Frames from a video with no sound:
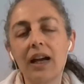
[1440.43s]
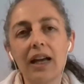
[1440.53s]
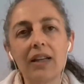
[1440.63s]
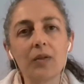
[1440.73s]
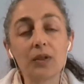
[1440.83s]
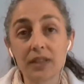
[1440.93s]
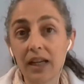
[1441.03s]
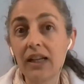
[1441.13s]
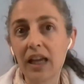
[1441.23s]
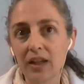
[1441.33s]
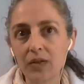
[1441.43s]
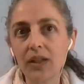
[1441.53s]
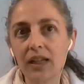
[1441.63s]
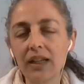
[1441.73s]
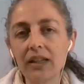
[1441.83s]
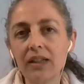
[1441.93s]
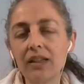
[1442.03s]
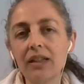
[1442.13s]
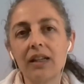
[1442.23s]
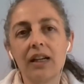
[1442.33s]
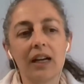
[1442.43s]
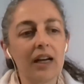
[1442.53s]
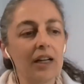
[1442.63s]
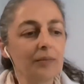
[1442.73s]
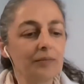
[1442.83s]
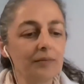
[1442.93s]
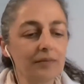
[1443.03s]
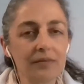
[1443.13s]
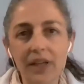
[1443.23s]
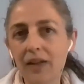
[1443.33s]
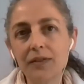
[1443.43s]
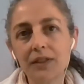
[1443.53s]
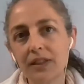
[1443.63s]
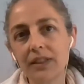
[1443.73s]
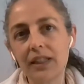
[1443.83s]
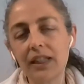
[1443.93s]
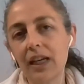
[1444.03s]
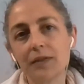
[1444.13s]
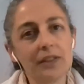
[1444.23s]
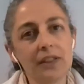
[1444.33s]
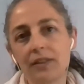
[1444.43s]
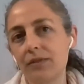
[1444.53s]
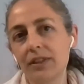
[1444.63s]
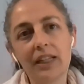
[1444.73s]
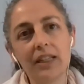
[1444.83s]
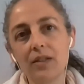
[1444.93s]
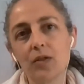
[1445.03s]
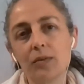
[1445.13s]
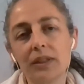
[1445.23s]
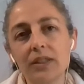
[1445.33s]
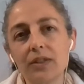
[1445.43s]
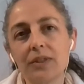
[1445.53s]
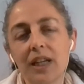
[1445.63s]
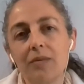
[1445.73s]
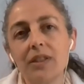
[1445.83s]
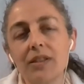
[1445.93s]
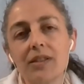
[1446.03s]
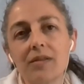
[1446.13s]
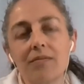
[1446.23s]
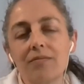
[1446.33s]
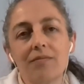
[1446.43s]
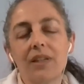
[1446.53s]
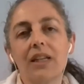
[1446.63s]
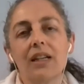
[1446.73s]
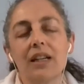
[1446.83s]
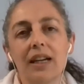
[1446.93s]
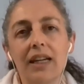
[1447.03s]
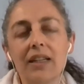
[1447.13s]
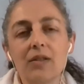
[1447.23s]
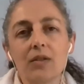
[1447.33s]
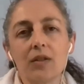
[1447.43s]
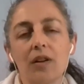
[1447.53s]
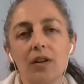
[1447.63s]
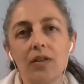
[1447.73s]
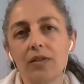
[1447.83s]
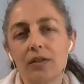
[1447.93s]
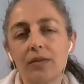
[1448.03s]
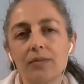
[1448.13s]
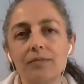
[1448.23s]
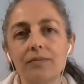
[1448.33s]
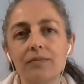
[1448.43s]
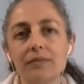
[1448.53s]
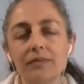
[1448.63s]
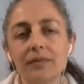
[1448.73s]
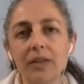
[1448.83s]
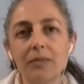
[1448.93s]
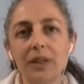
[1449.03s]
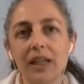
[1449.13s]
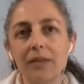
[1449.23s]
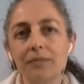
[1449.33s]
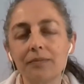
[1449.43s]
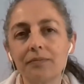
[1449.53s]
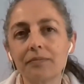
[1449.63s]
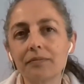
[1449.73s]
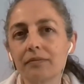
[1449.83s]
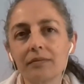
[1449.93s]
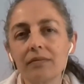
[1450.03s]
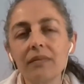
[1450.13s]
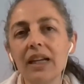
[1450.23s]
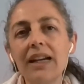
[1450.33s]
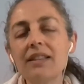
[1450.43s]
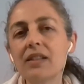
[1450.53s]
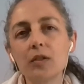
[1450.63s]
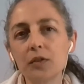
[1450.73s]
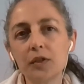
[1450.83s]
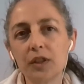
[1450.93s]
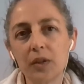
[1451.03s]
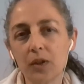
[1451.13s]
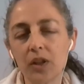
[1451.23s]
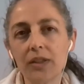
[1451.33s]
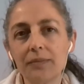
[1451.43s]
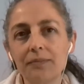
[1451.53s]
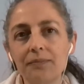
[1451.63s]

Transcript: And what I like doing after the day is over, sometimes it's 8 o'clock or 8 p.m. I just go for a walk.